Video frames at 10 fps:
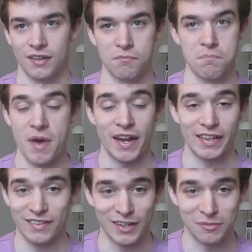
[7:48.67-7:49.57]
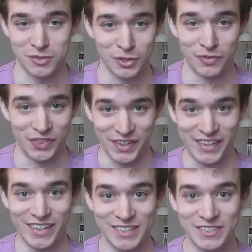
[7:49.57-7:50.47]
many times over the
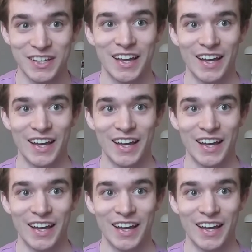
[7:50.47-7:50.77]
years.